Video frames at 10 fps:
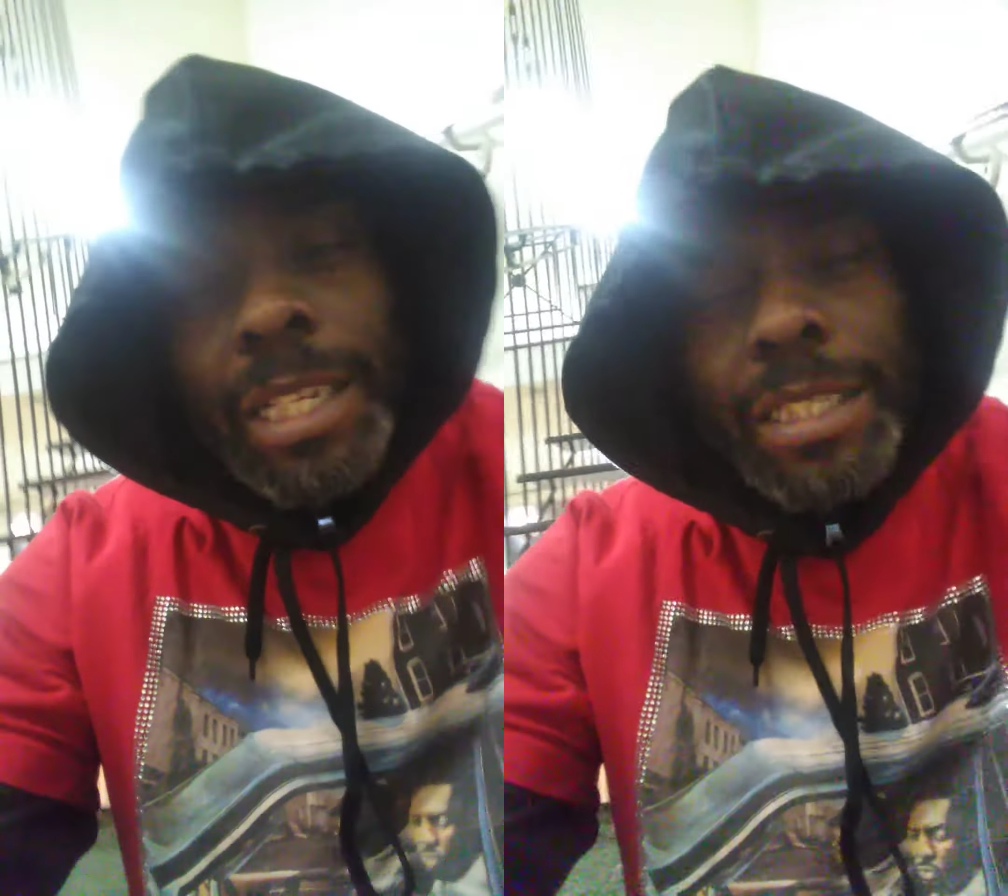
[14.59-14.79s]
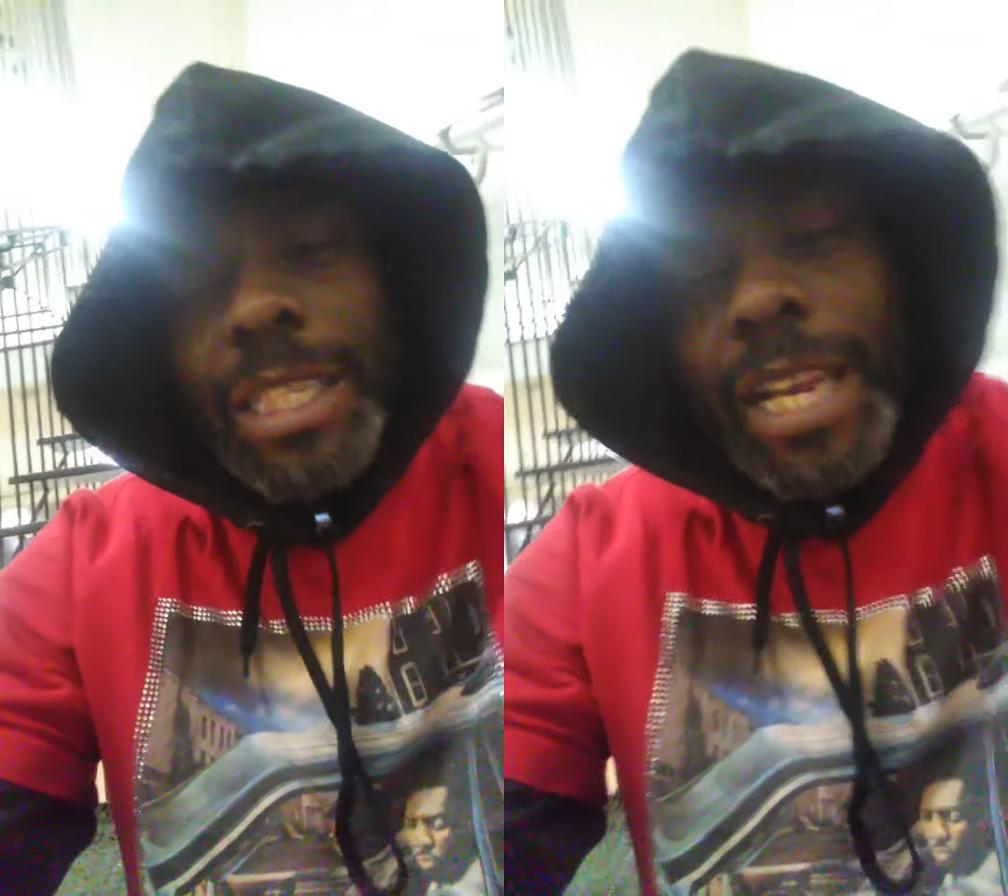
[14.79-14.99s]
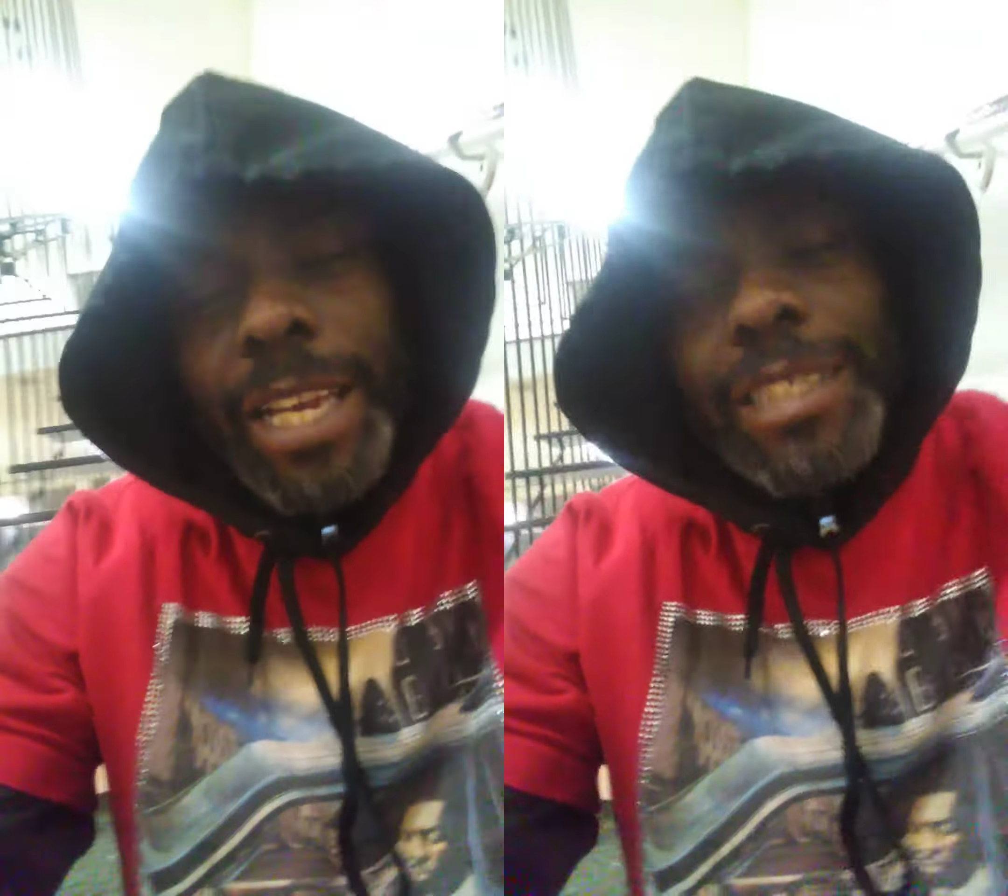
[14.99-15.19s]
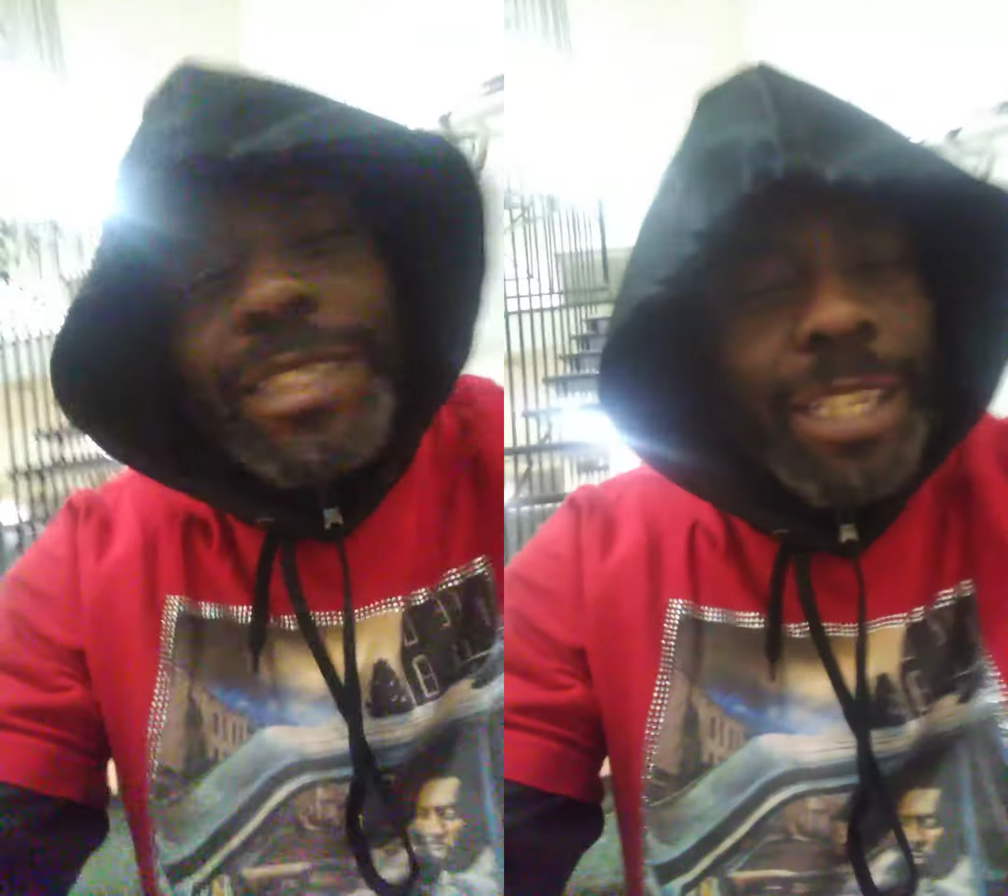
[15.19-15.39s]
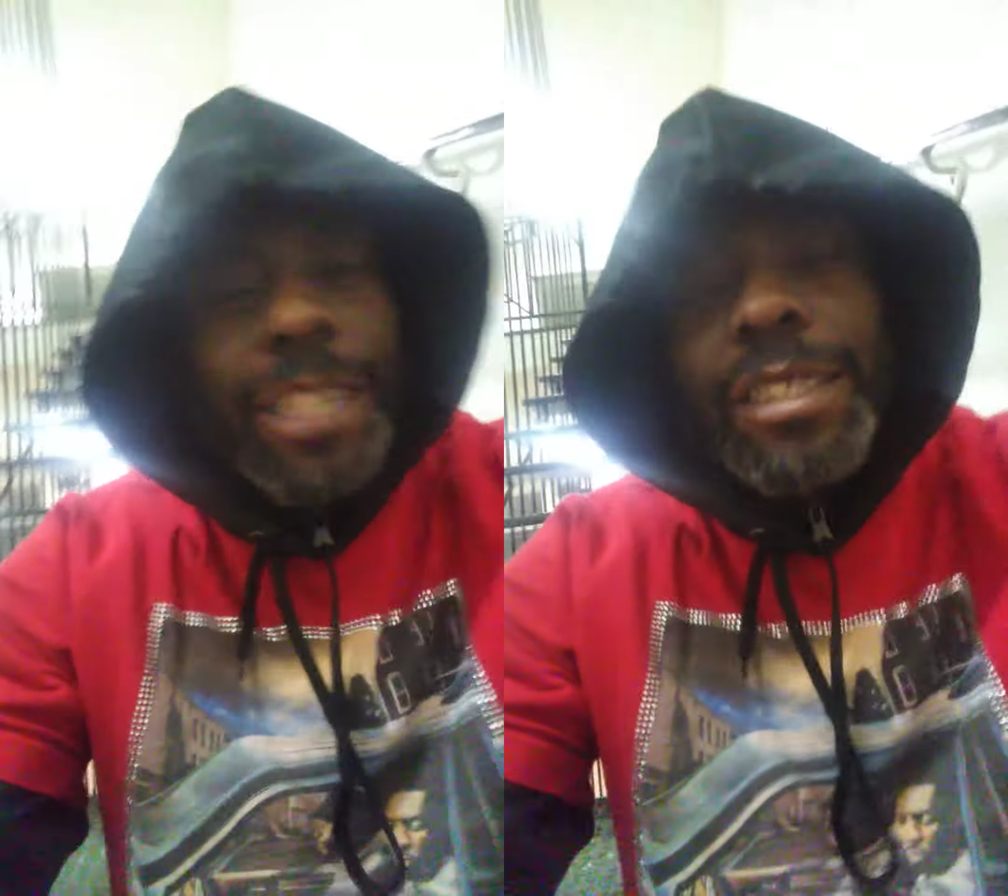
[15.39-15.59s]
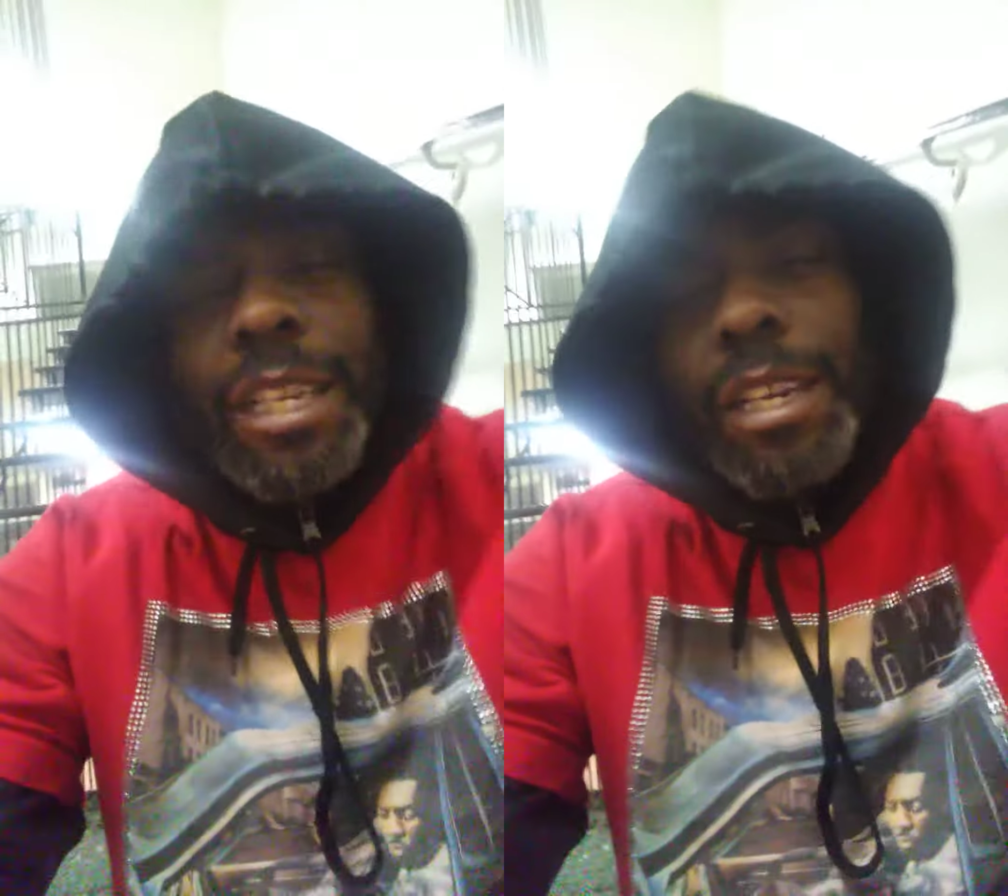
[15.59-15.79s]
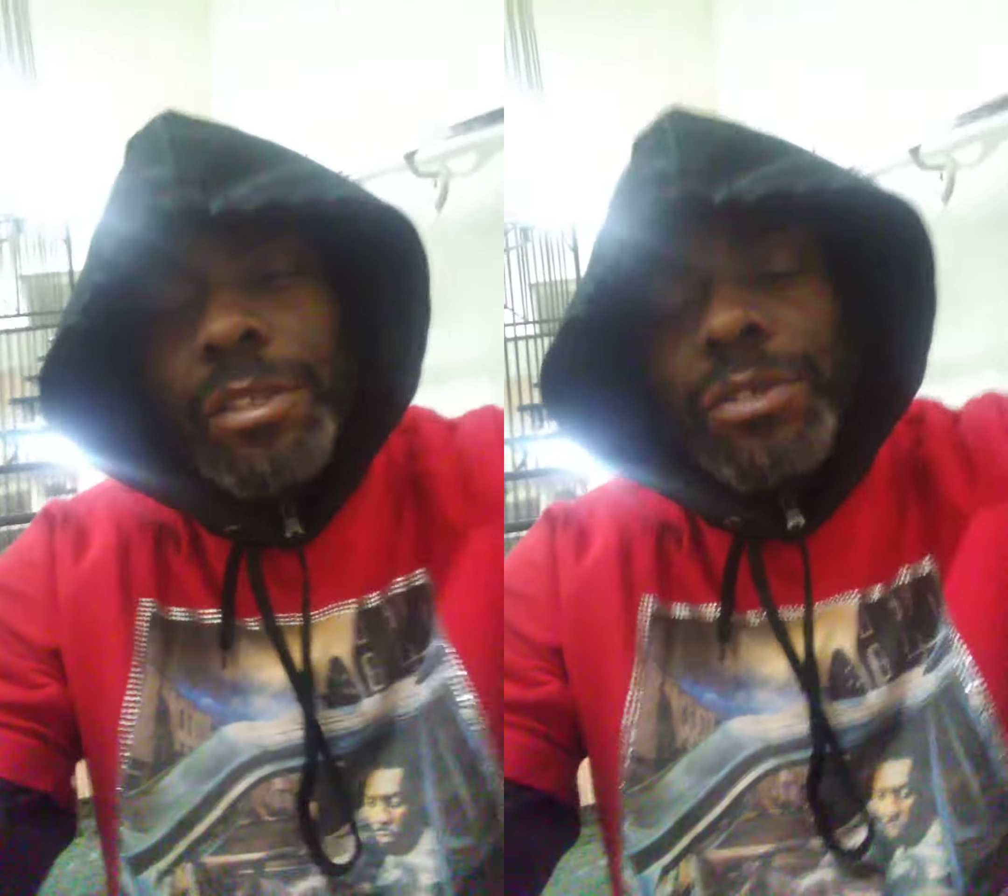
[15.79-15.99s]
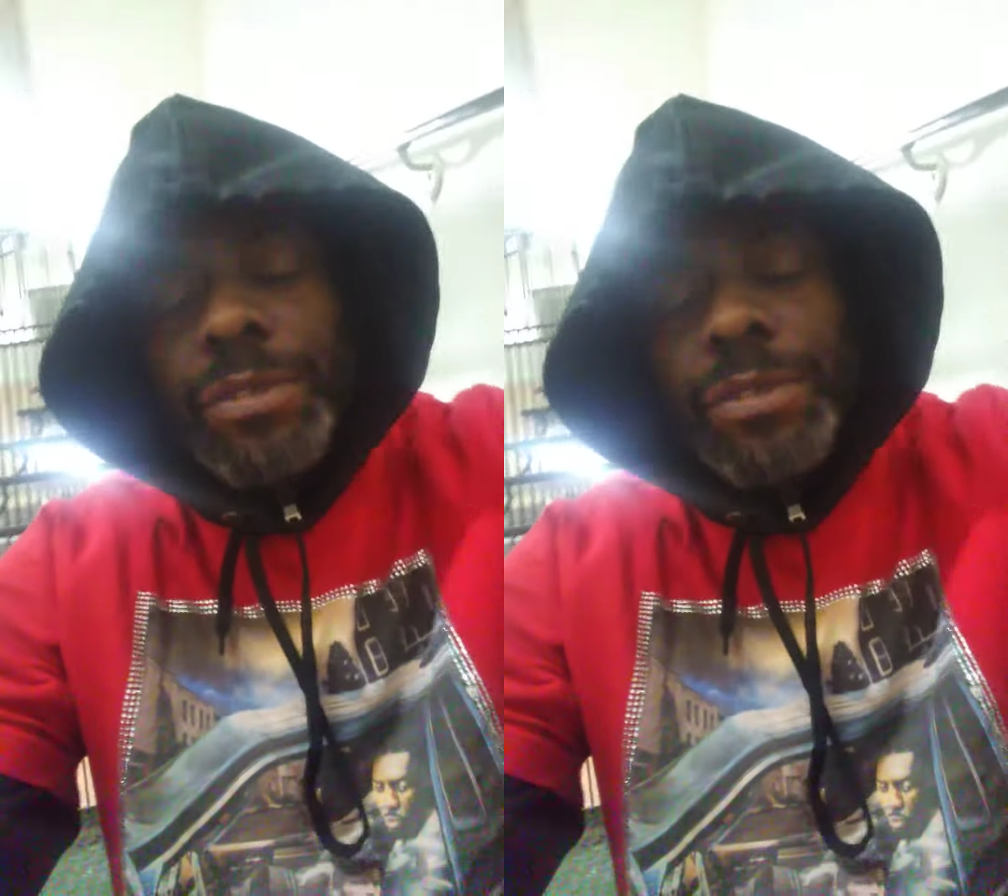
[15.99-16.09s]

Tay 600.